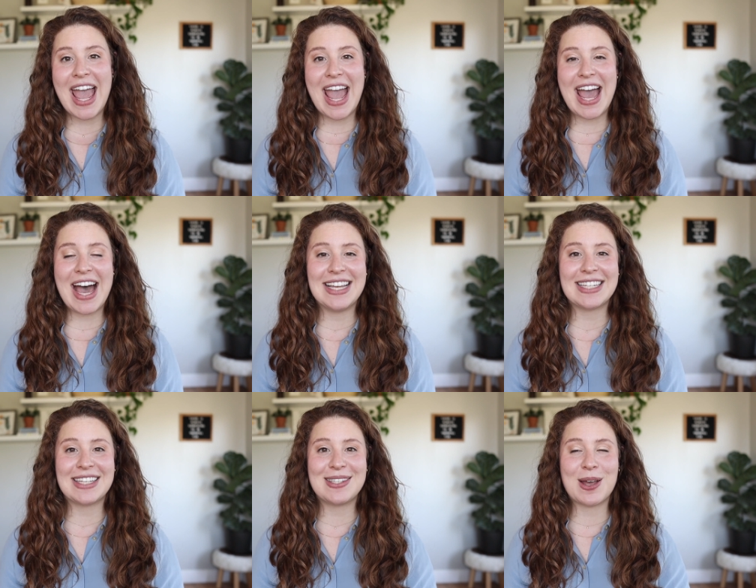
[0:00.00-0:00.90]

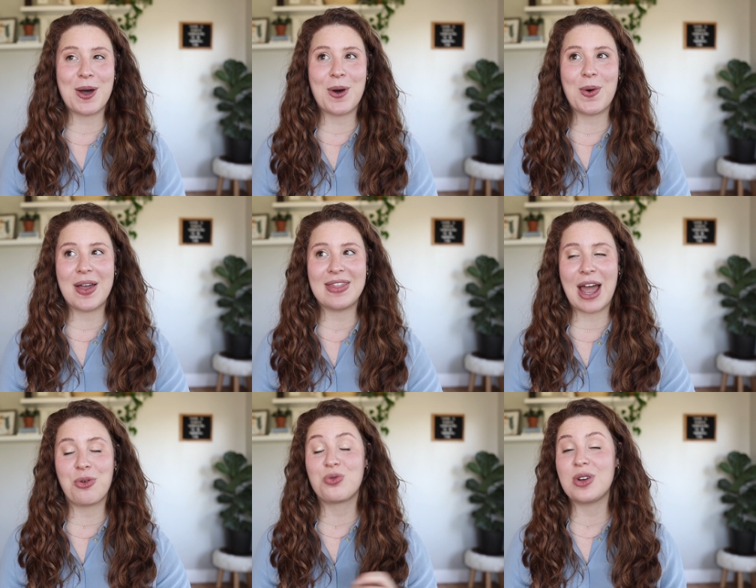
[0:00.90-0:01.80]
and so
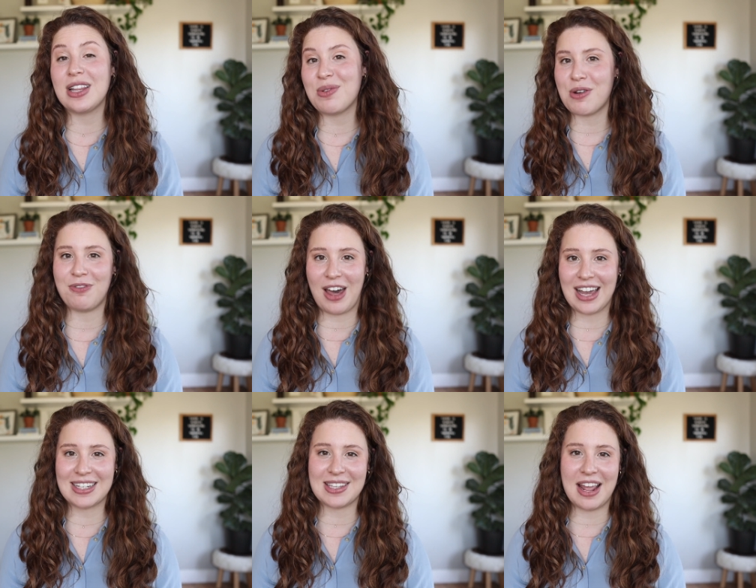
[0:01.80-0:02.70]
that really
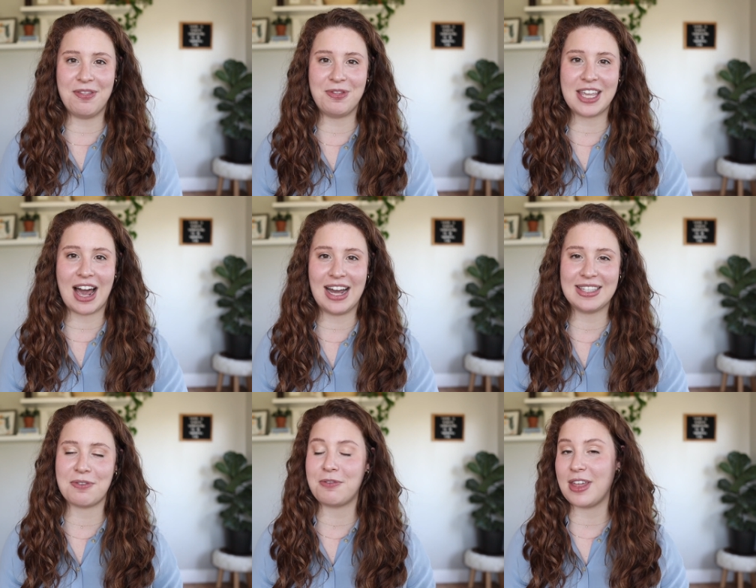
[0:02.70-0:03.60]
reflects in the
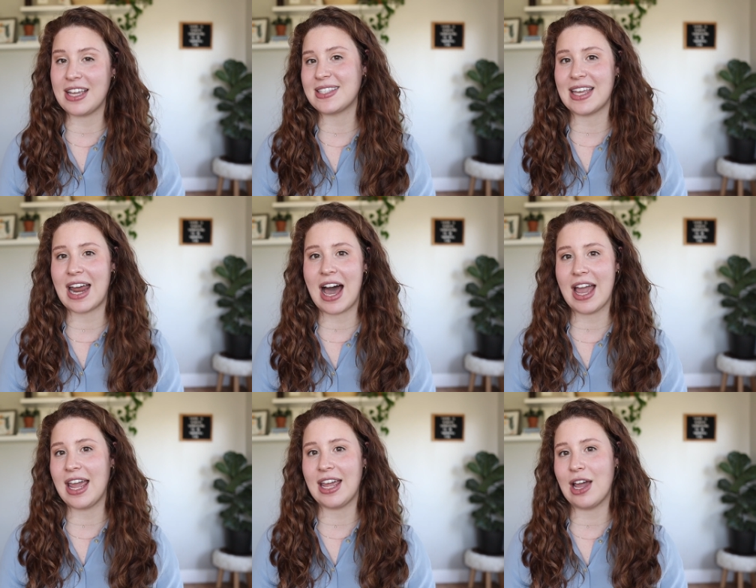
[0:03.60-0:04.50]
kinds of things that
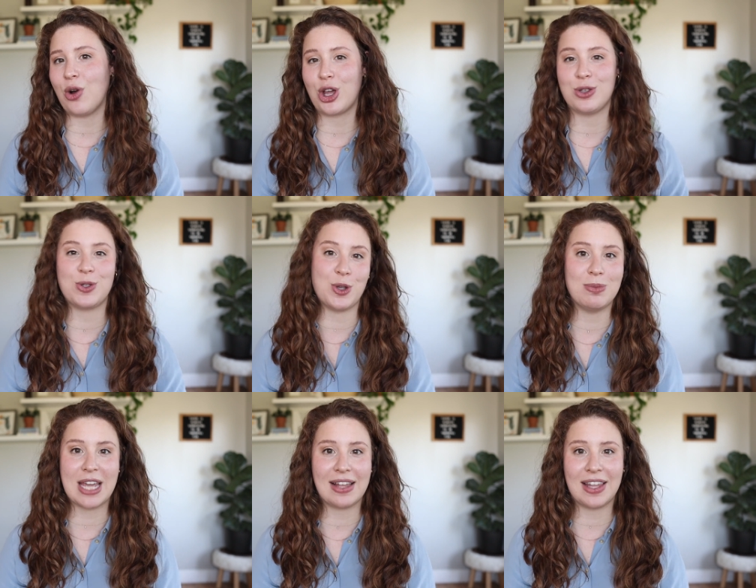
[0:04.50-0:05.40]
I
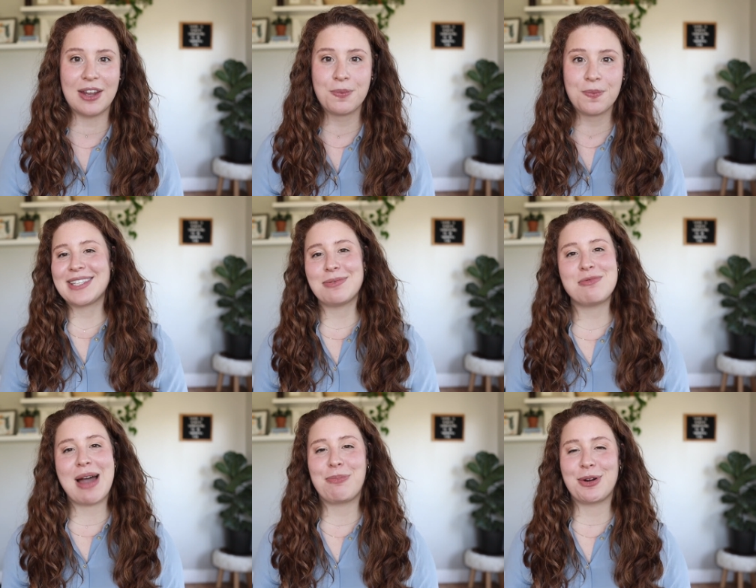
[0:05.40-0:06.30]
consume daily. Some
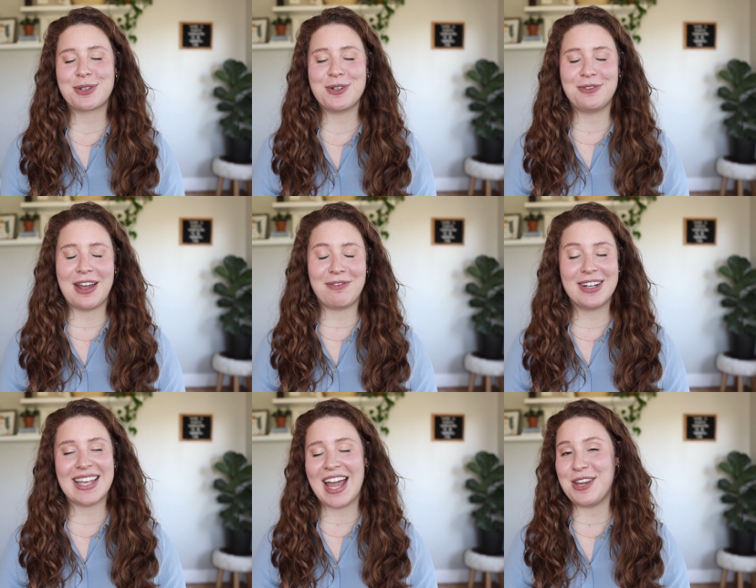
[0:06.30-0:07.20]
of my personal
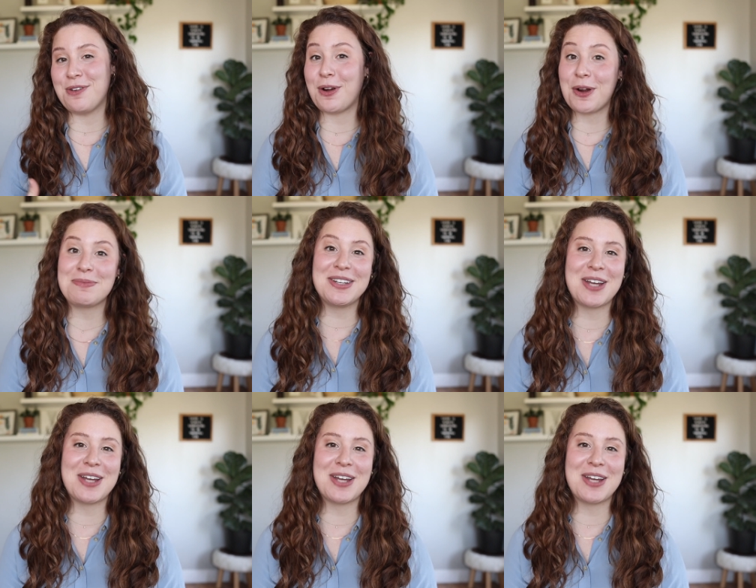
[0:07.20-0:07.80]
favorites, and you've heard me